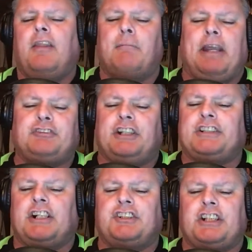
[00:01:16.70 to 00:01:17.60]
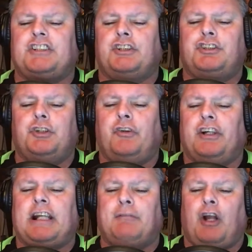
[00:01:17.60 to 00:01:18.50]
The Patriots are 6 and two.
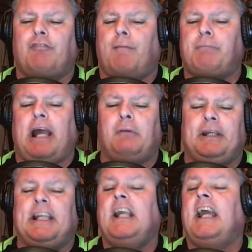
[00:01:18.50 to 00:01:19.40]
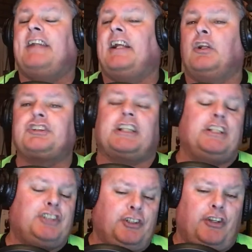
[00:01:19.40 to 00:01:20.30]
They're coming off a bye week, and they look to
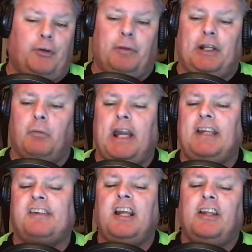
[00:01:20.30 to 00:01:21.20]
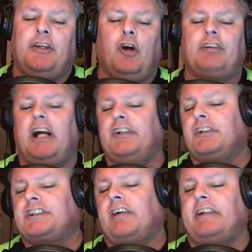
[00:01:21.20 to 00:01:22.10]
continue their winning ways. The over-under
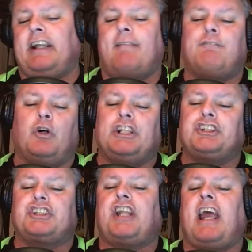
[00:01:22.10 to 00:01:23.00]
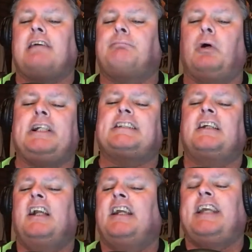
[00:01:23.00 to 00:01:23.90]
is currently at 46.5 points.
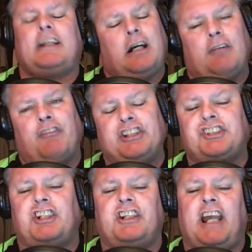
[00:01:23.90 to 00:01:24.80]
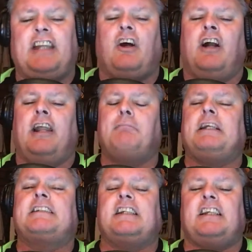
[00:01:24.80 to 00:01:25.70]
Kickoff this Sunday night on
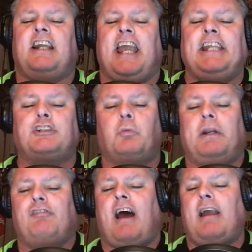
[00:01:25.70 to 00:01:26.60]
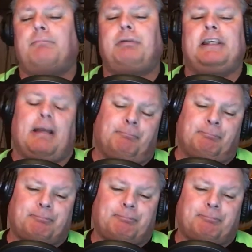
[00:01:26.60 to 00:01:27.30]
NBC at 8.25 p.m.